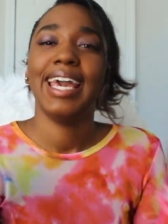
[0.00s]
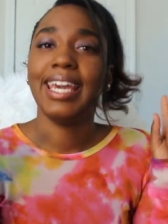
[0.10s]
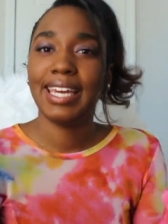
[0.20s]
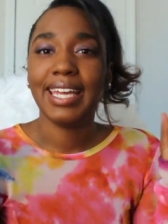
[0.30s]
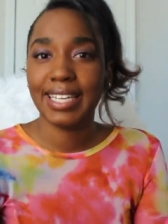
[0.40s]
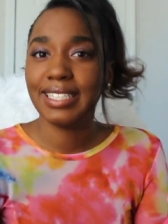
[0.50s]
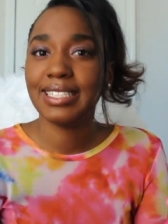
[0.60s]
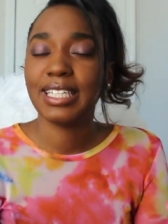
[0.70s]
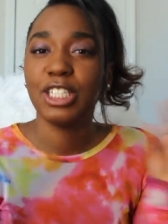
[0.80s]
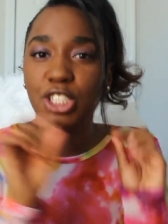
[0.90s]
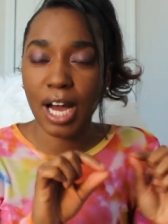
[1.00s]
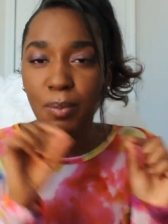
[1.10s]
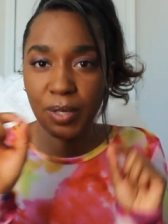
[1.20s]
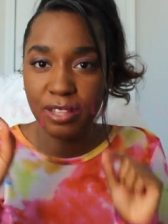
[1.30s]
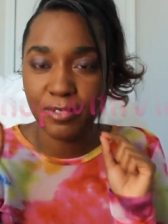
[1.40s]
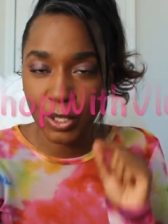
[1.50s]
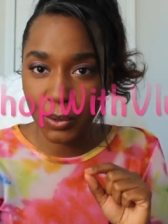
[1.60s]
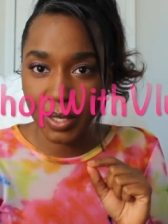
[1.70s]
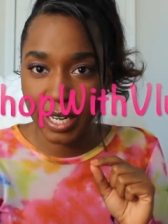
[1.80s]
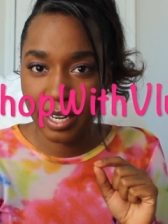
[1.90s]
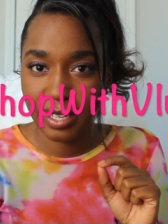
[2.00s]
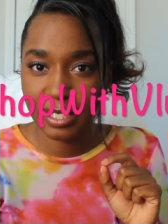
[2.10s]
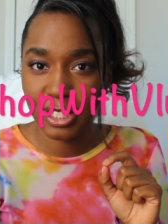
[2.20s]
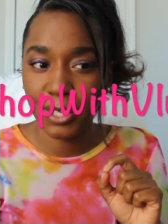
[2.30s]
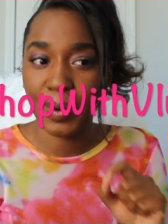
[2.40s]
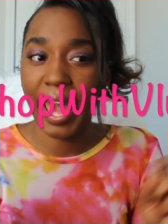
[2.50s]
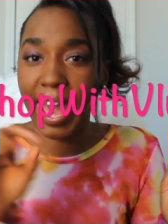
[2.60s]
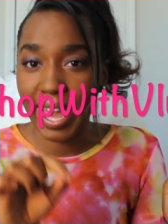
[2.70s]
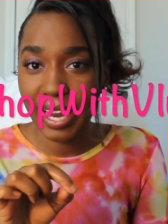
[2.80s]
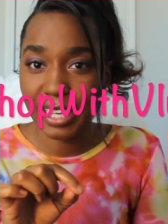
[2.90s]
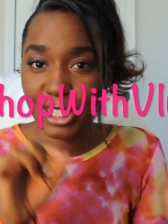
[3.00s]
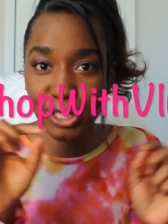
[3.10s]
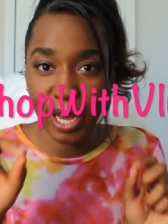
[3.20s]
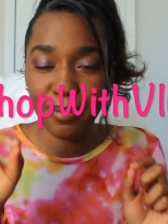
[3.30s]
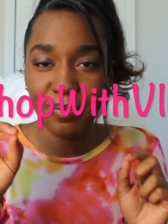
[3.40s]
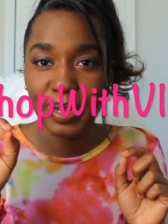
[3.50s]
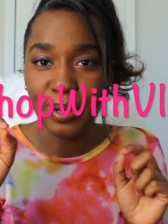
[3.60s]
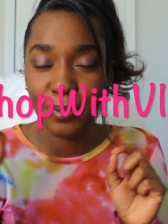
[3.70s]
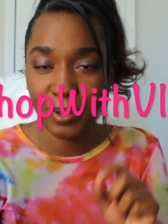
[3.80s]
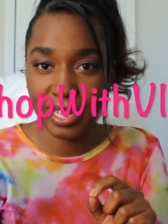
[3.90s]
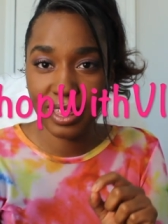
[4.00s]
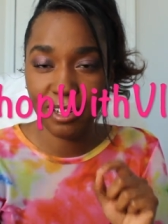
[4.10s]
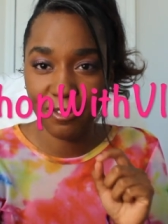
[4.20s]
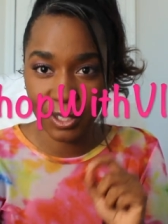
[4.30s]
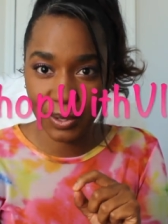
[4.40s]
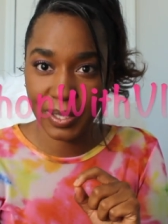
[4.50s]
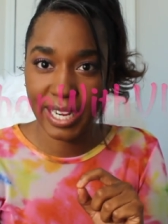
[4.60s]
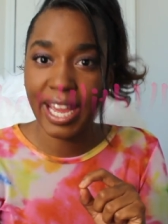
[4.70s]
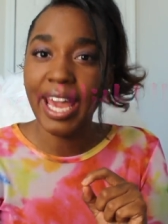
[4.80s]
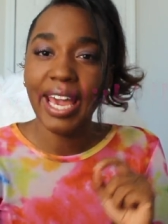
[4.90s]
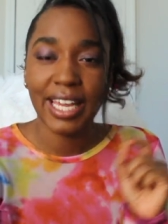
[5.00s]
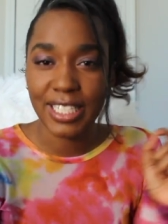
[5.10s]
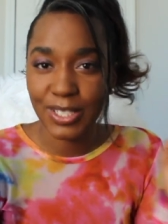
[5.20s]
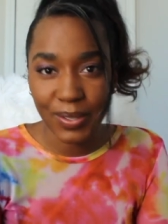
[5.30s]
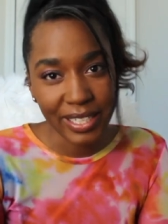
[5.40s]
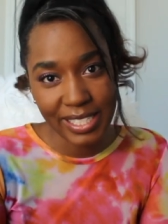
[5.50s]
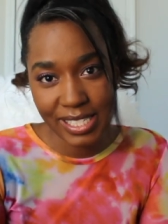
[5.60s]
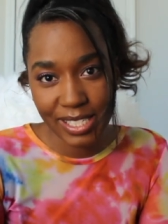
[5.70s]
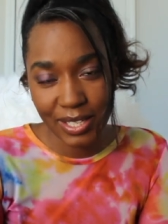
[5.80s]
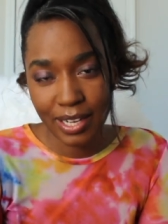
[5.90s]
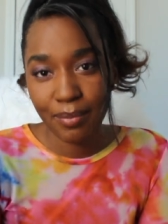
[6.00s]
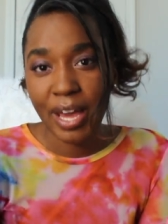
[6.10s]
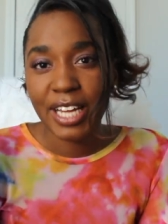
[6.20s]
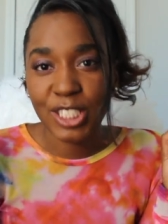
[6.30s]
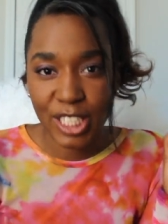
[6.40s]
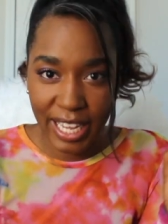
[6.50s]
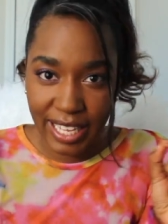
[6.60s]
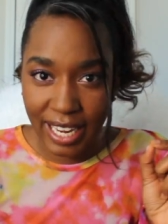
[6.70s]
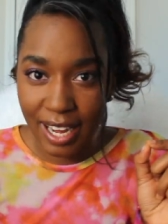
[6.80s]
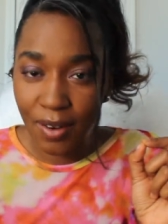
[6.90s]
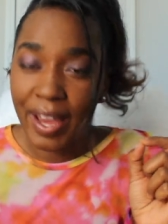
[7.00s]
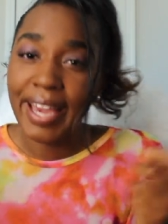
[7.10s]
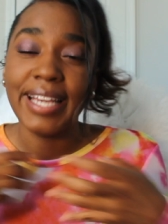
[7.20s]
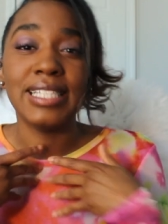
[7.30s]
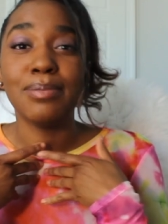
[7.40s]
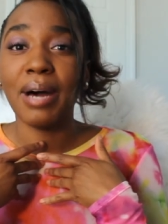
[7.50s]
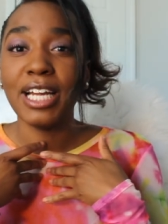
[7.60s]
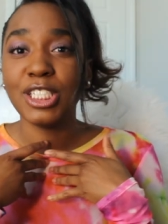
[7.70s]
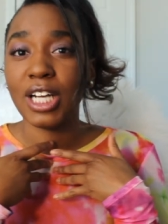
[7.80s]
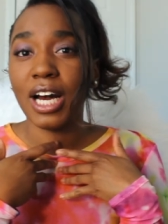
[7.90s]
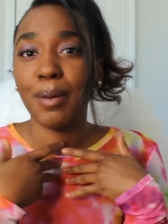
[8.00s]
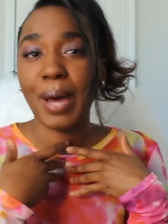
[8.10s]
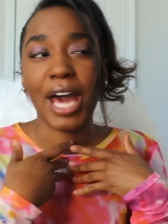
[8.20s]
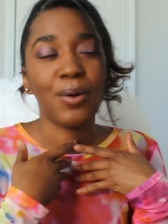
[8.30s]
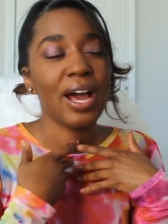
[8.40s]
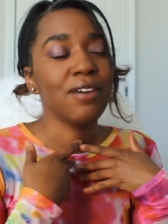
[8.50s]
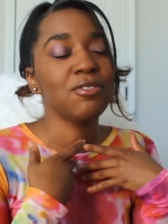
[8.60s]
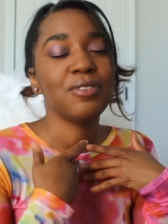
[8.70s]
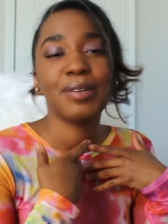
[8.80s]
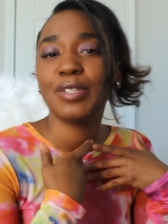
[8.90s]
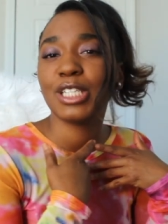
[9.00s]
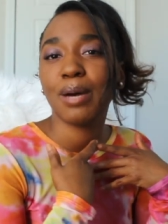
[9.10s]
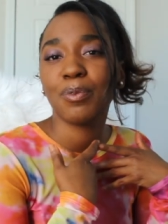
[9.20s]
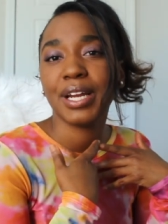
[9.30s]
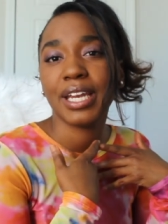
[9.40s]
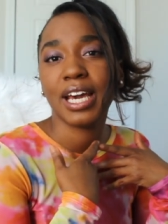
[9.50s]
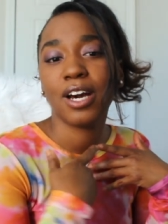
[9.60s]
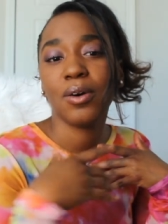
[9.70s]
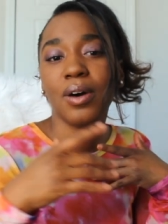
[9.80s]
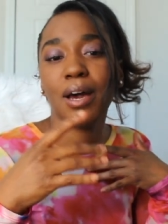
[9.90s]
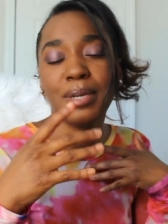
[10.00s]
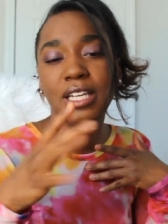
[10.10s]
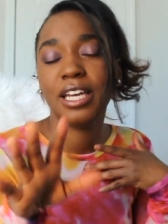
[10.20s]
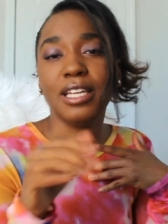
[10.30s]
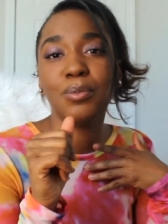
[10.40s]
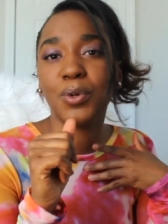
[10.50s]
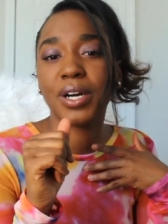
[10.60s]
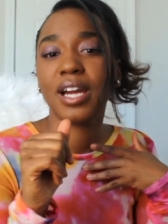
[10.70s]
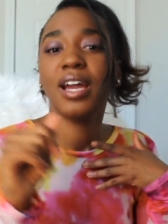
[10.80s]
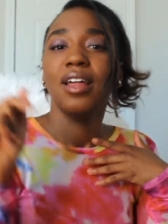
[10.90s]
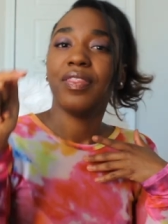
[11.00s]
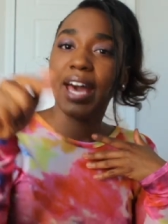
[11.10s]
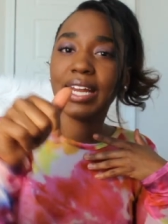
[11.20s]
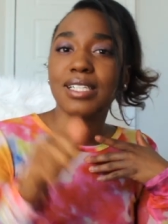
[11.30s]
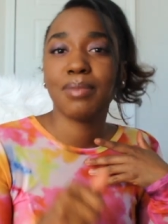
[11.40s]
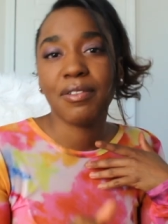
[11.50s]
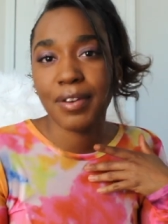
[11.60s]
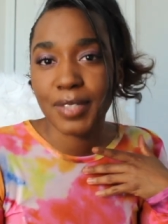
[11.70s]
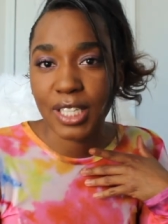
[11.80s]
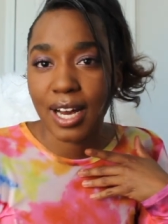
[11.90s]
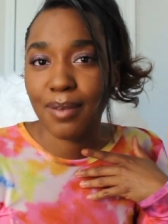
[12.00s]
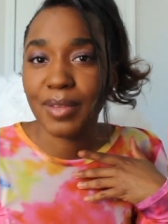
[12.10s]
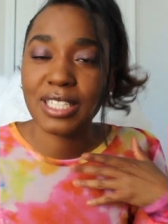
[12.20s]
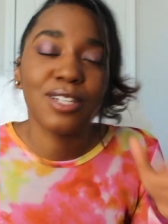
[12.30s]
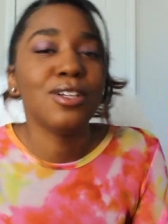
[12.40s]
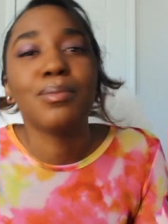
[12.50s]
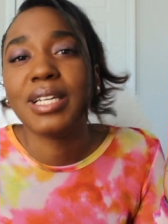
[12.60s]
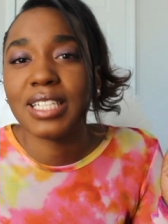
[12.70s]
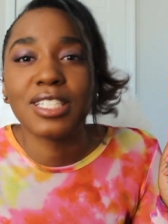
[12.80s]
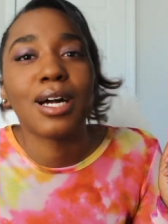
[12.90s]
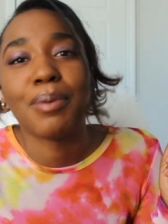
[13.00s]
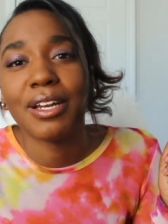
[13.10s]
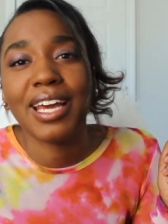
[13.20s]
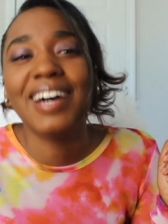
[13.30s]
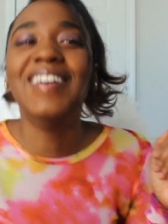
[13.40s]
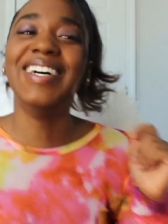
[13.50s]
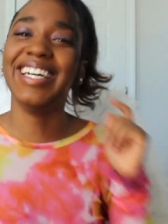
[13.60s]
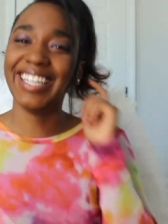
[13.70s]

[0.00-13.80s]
It is Shop with Vlure. So at Shop with Vlure. It is on Instagram. Check it out. It's my shop. I don't have a favorite shop right now. I mean anymore. That is my favorite shop. That's the only place I shop at now.